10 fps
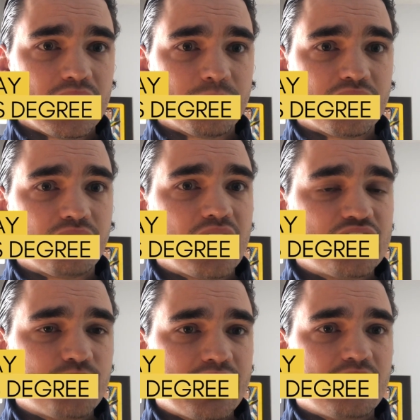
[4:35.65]
I'm going to
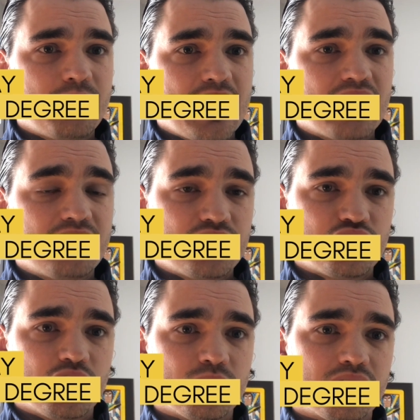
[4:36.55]
graduate in May of this
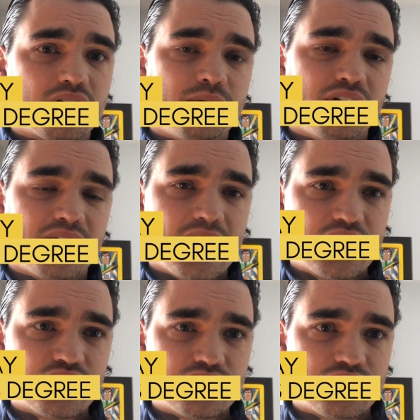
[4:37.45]
year with a
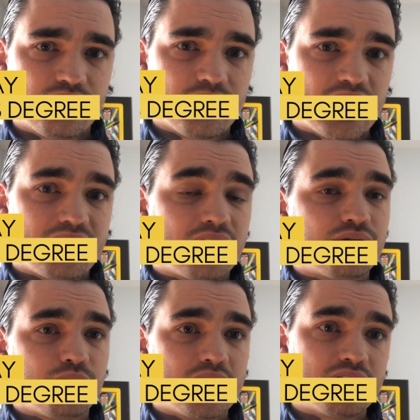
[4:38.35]
communications degree. I've had
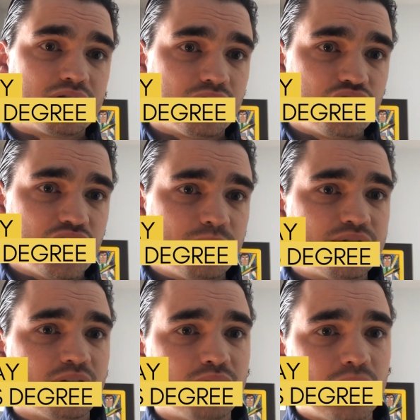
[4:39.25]
3
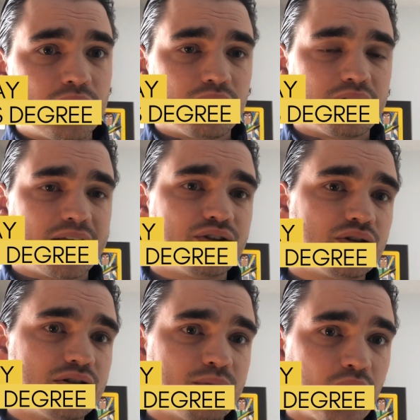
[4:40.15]
internships in public
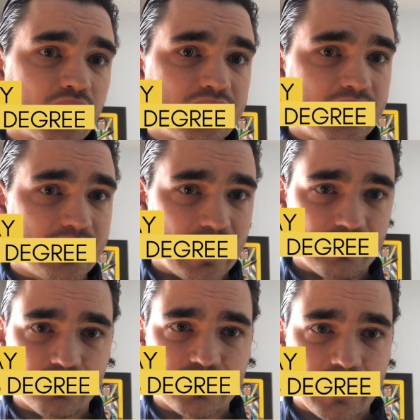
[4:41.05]
relations, marketing, and
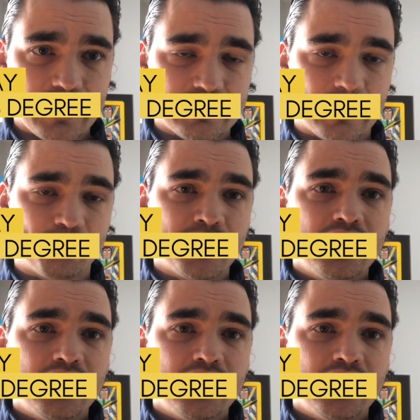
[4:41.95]
advertising.